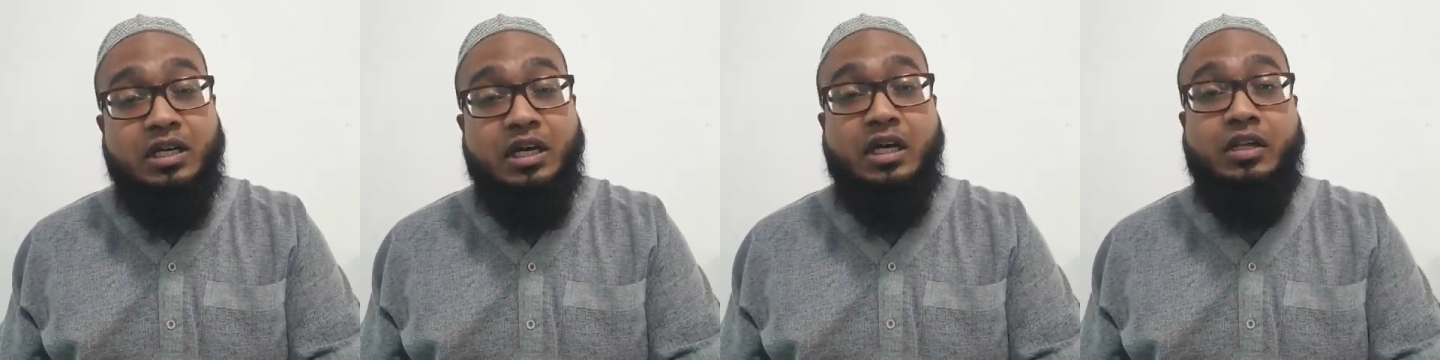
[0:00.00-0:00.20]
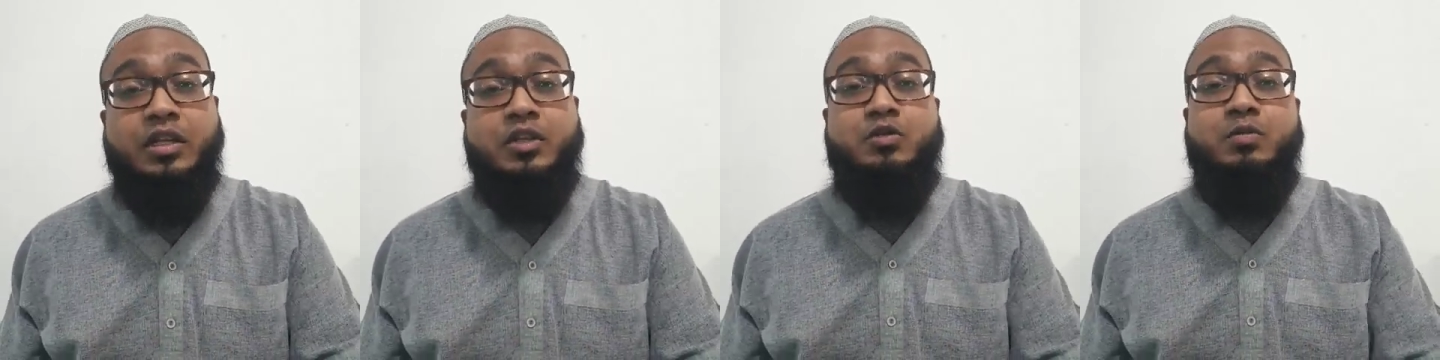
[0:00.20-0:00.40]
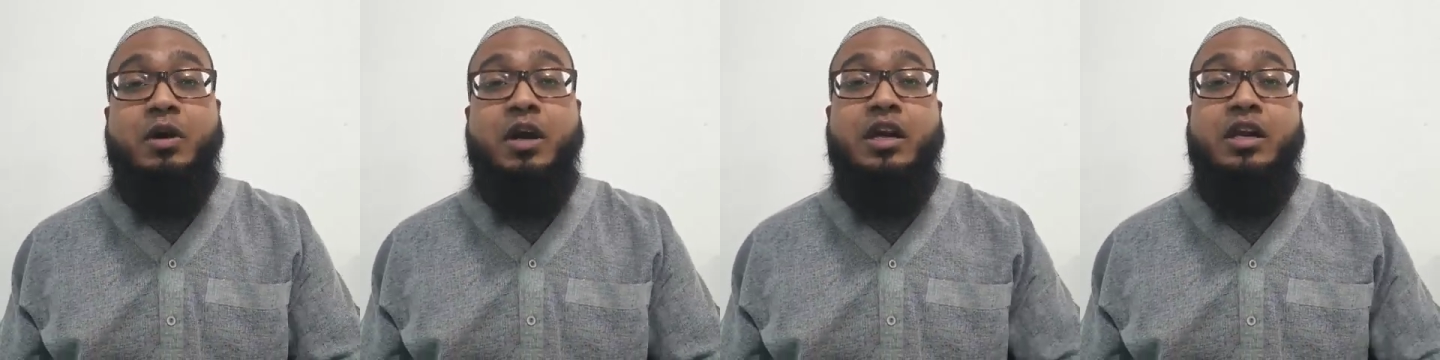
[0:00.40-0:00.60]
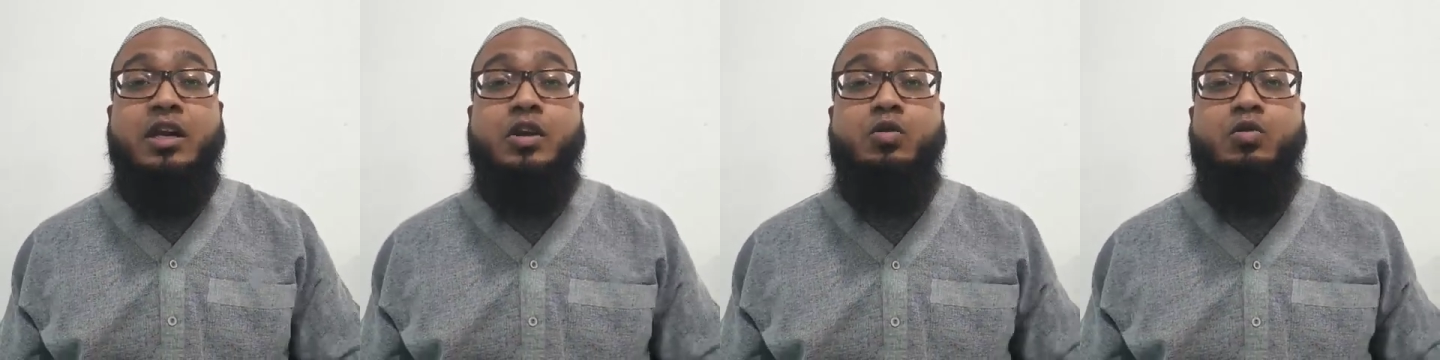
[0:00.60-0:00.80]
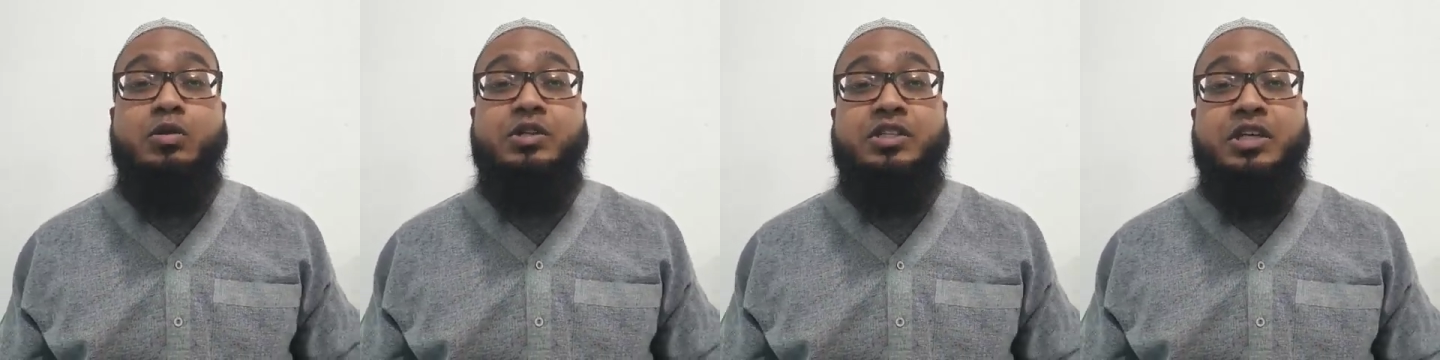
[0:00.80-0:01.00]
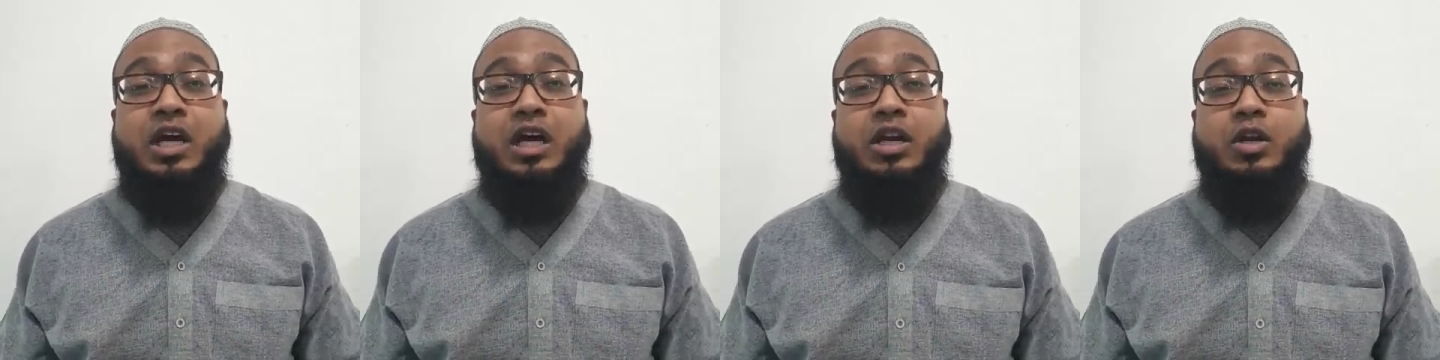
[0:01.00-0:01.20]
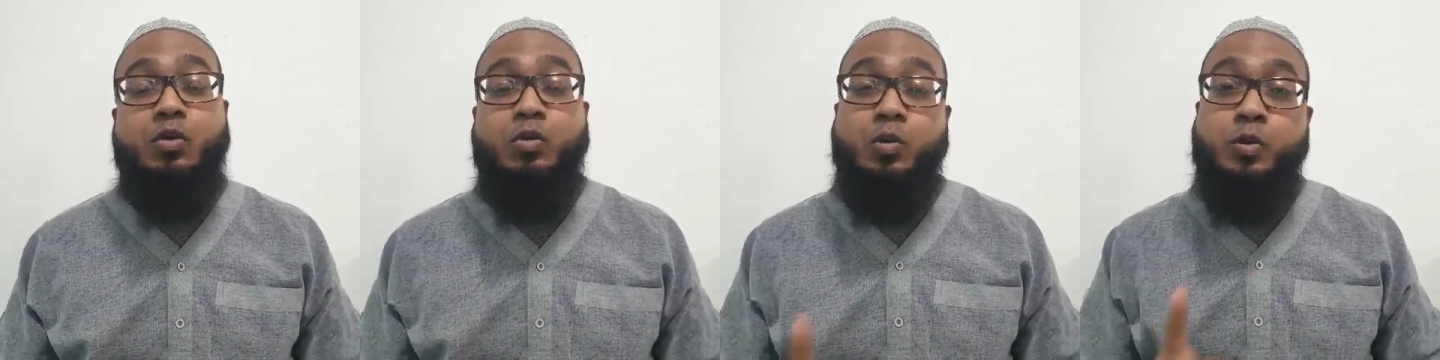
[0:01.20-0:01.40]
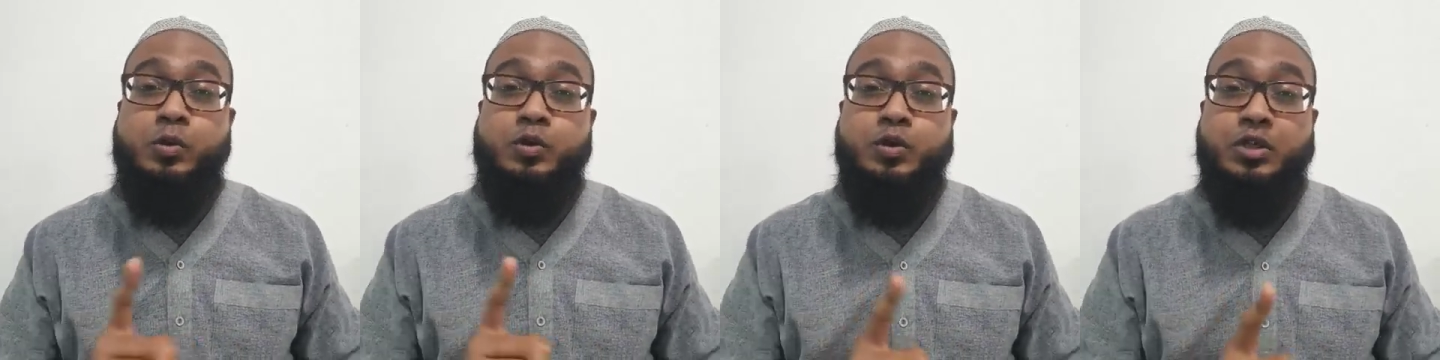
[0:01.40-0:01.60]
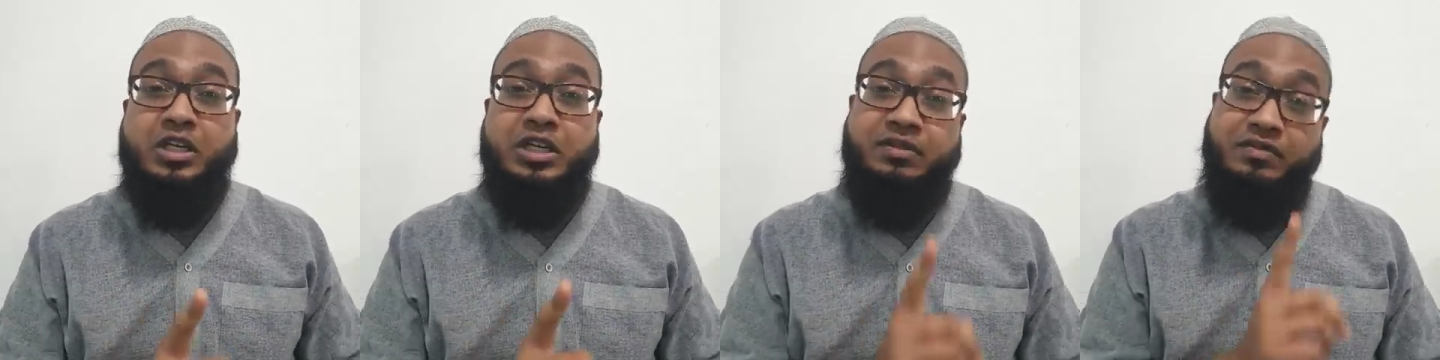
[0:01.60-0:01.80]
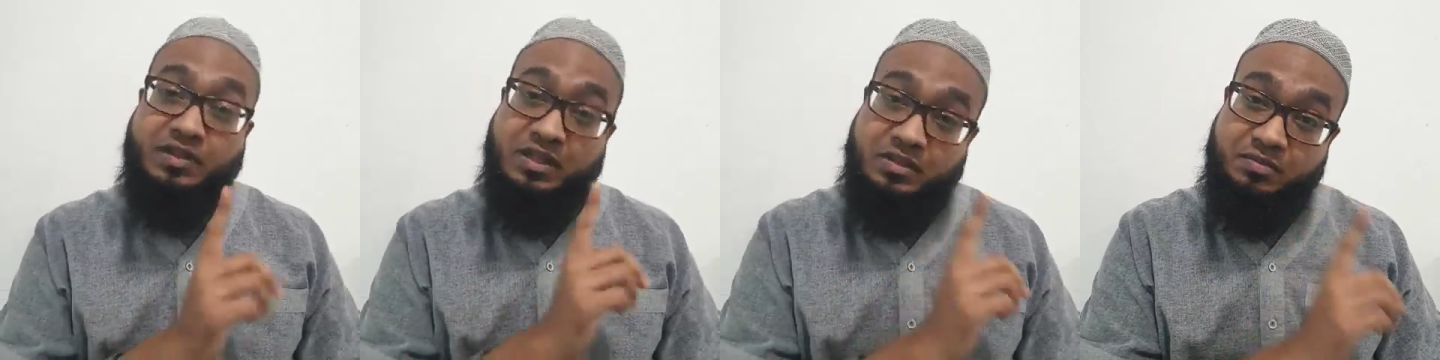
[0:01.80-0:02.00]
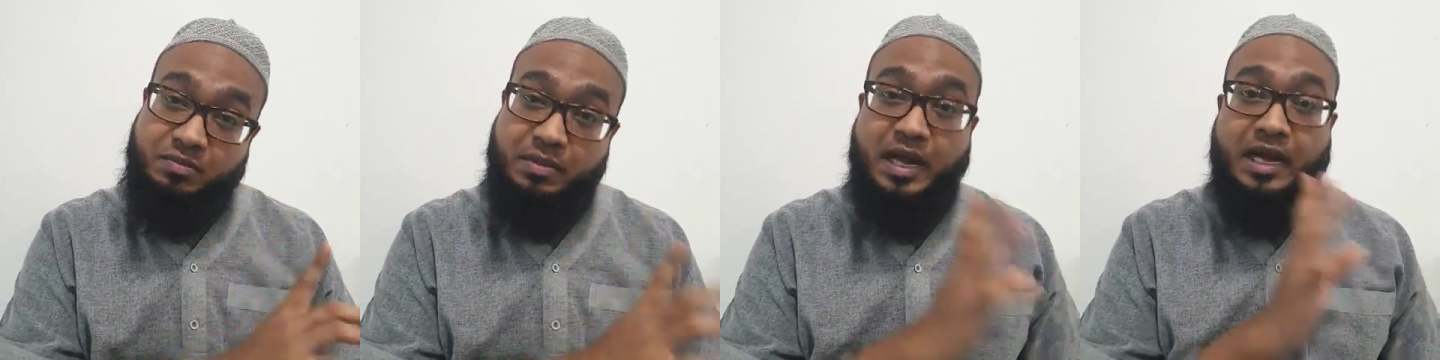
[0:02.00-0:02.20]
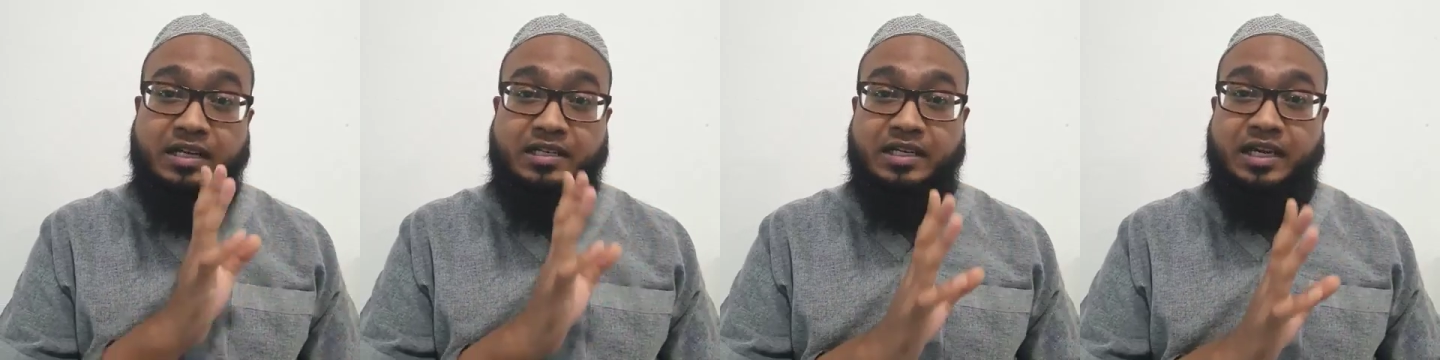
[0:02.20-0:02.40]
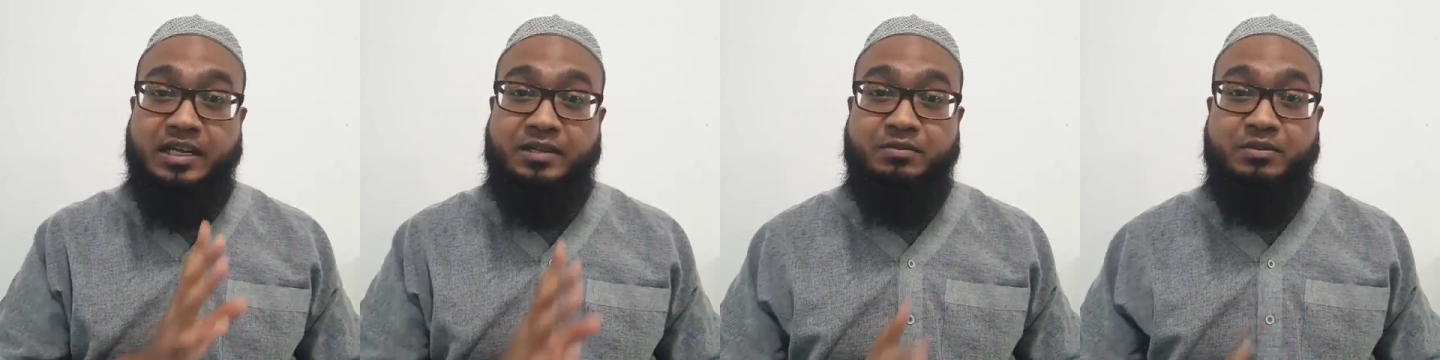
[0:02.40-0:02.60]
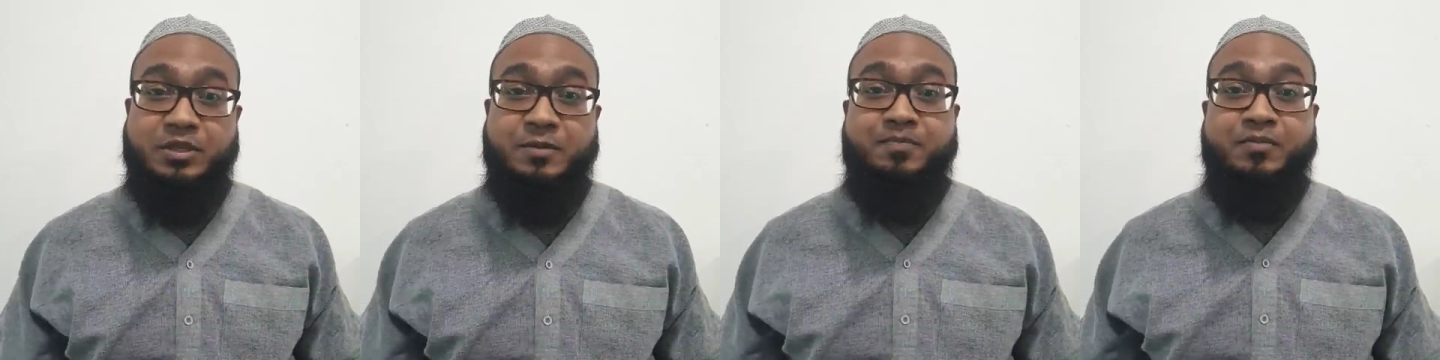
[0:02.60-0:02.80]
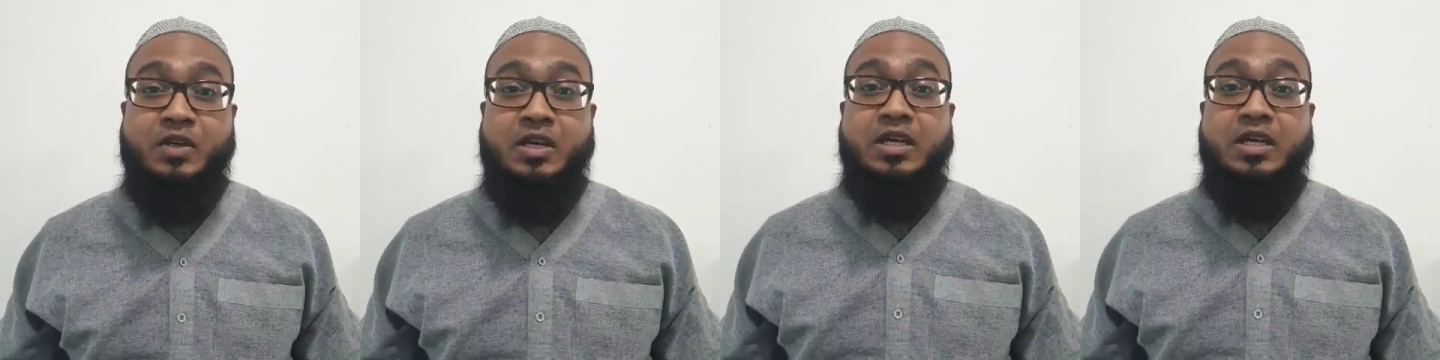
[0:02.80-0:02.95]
allah subhanahu wa ta'ala also gives us bad times